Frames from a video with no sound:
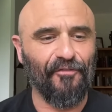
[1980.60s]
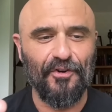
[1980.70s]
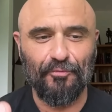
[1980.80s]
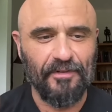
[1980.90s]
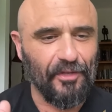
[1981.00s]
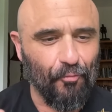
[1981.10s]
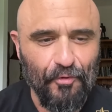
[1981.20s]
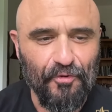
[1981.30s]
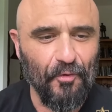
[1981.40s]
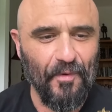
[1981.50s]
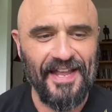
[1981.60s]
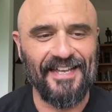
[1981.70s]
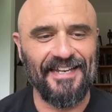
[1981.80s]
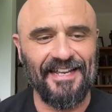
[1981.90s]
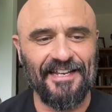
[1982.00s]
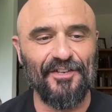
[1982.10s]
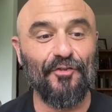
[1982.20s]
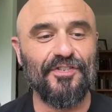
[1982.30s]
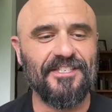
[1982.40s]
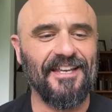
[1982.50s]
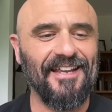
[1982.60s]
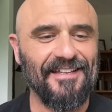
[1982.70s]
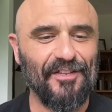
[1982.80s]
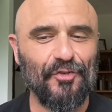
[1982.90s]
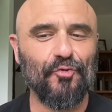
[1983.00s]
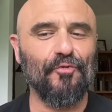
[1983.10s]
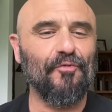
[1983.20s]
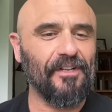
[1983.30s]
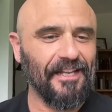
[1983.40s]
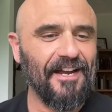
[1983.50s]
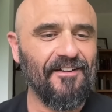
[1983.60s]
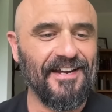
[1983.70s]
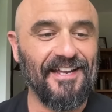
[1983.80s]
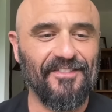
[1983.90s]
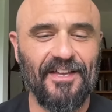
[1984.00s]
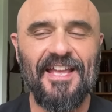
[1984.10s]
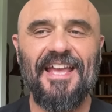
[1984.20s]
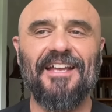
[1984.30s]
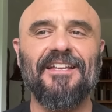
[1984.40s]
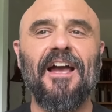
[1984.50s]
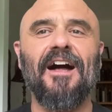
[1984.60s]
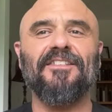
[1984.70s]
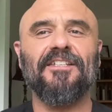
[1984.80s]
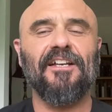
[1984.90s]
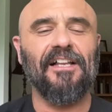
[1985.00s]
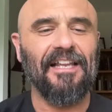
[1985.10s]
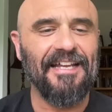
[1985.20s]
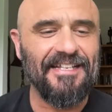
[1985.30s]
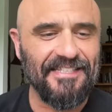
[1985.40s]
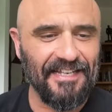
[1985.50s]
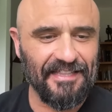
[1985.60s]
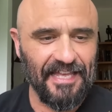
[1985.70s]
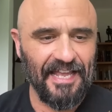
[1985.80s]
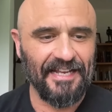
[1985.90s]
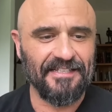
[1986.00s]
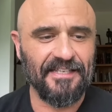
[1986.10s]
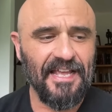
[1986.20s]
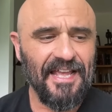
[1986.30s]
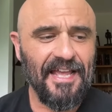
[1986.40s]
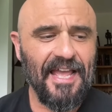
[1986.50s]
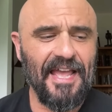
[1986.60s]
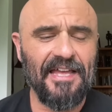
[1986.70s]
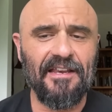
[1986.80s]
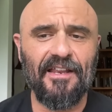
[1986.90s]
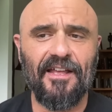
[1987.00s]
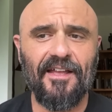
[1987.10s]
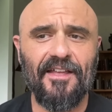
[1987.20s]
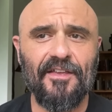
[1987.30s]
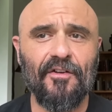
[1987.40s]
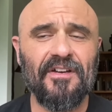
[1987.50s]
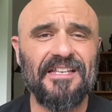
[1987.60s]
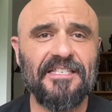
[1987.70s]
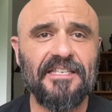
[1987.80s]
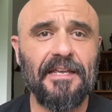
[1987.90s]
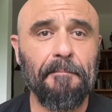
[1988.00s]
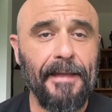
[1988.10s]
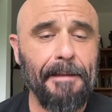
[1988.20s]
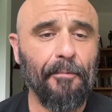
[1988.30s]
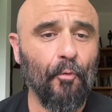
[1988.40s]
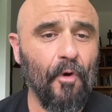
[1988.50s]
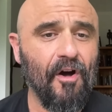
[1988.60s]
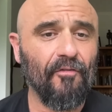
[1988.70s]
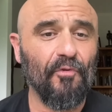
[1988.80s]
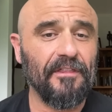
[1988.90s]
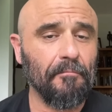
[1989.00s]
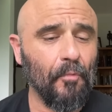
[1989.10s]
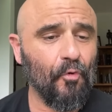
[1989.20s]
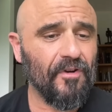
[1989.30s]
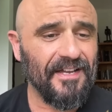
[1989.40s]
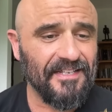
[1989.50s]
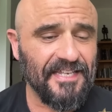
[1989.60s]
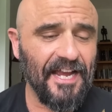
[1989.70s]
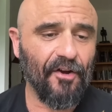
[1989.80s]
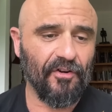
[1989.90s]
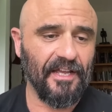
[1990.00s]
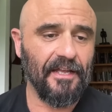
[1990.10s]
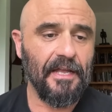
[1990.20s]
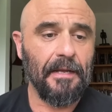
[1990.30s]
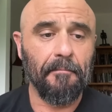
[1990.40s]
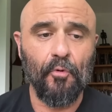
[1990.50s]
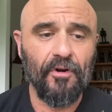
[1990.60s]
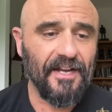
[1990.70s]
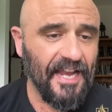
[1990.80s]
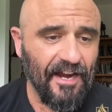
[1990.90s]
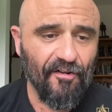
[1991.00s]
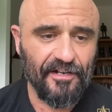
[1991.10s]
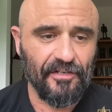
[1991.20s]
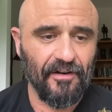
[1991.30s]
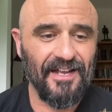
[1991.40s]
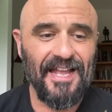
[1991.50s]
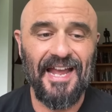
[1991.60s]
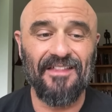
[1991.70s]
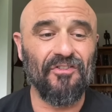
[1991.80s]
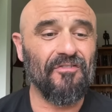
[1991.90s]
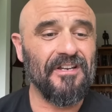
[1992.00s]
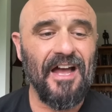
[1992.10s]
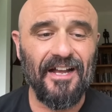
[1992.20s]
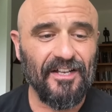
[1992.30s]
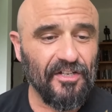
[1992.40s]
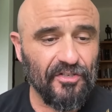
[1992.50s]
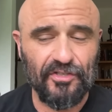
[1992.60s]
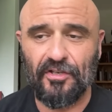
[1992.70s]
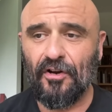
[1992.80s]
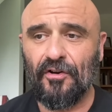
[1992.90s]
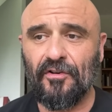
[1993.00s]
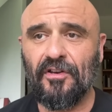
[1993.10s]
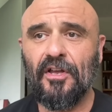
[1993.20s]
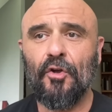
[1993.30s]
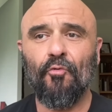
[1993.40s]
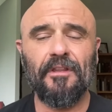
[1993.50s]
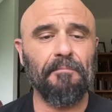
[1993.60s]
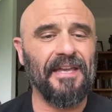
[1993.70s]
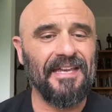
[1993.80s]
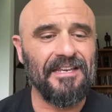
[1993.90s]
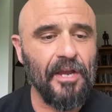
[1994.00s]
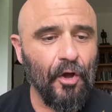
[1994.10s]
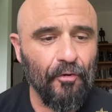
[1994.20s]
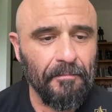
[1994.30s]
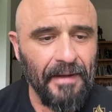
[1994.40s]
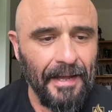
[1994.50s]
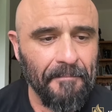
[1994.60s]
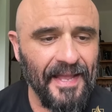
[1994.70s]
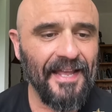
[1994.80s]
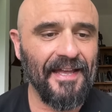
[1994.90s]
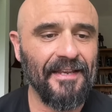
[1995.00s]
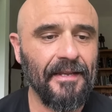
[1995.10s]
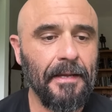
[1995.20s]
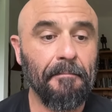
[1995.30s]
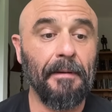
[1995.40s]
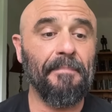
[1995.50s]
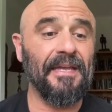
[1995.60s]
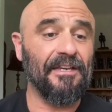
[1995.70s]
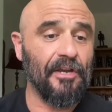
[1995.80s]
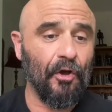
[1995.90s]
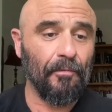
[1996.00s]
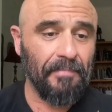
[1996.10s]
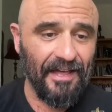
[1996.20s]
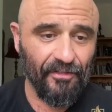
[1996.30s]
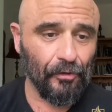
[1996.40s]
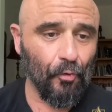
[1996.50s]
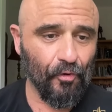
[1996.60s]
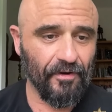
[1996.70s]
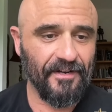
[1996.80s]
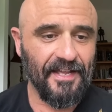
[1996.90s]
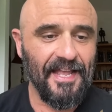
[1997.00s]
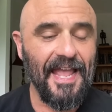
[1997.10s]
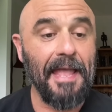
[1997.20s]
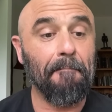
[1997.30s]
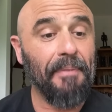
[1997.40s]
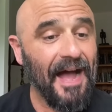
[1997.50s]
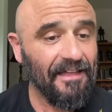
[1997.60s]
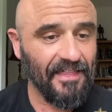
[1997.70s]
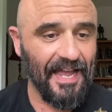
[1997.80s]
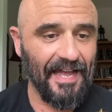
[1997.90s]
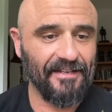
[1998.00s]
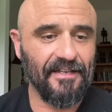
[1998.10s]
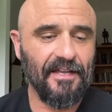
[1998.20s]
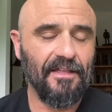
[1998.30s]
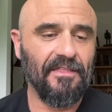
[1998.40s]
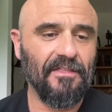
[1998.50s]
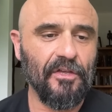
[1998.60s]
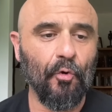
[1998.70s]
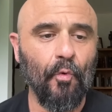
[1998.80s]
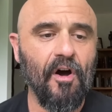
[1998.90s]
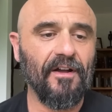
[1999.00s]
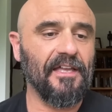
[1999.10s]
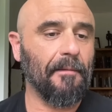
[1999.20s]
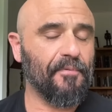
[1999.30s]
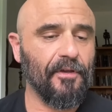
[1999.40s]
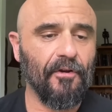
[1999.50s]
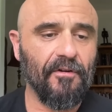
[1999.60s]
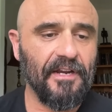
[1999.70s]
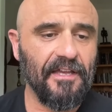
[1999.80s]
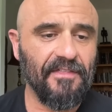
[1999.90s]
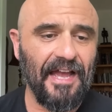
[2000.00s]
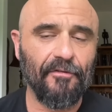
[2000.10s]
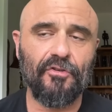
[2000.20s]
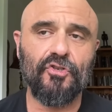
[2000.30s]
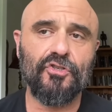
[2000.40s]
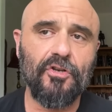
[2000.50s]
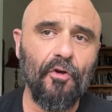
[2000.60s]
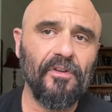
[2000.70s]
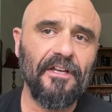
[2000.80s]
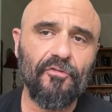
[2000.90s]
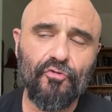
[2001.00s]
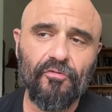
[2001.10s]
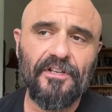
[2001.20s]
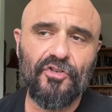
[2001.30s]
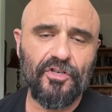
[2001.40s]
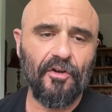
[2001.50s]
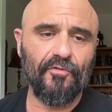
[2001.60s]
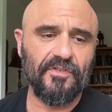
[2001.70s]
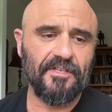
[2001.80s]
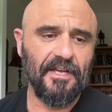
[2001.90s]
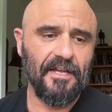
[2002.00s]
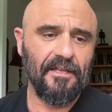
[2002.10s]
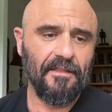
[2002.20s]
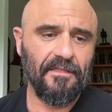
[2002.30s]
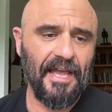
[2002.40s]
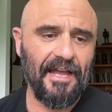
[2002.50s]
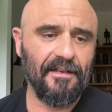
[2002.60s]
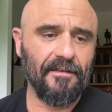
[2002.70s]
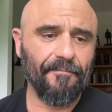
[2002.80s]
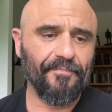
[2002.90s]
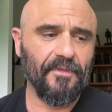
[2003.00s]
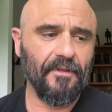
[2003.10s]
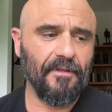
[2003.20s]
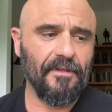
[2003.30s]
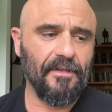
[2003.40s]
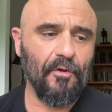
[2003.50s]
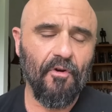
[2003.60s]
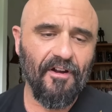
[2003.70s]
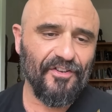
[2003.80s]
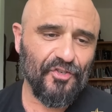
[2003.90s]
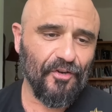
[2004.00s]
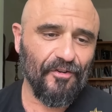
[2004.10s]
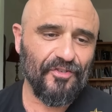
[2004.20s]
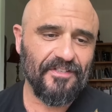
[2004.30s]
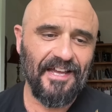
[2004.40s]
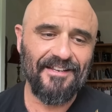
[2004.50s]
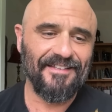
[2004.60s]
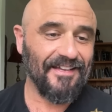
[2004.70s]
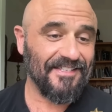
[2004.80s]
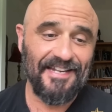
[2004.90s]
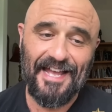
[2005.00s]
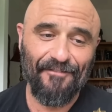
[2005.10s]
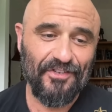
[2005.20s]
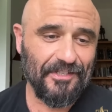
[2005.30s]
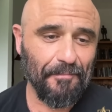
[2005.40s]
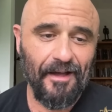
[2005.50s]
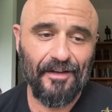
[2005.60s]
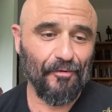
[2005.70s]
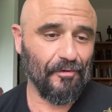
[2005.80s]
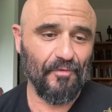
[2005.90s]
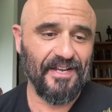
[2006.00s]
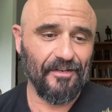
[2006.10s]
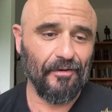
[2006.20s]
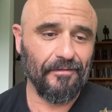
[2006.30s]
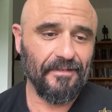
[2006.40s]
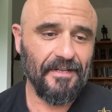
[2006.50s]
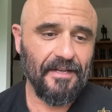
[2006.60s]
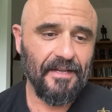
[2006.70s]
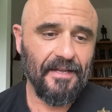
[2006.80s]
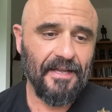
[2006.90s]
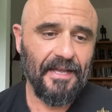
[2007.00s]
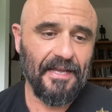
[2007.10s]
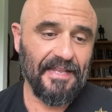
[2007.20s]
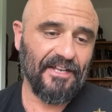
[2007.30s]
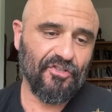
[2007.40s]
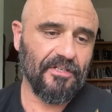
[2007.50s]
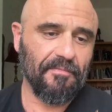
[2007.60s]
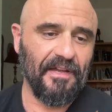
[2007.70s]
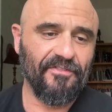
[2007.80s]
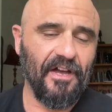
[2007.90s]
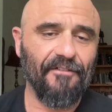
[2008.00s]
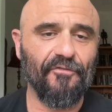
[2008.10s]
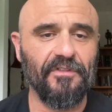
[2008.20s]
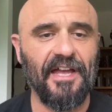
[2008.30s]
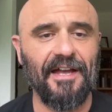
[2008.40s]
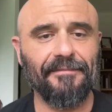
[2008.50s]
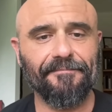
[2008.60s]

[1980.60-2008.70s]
first with the root awakening, and you're seeing the true clarity and in, in God's cleansing things, and and you're going to see people walk with more integrity more character, and they're not concerned with being known by man, but being known by the Lord. And by that, you walk in a purity that truly, truly shows that you are a church that doesn't have a spot on wrinkle. And that's just my thought for that.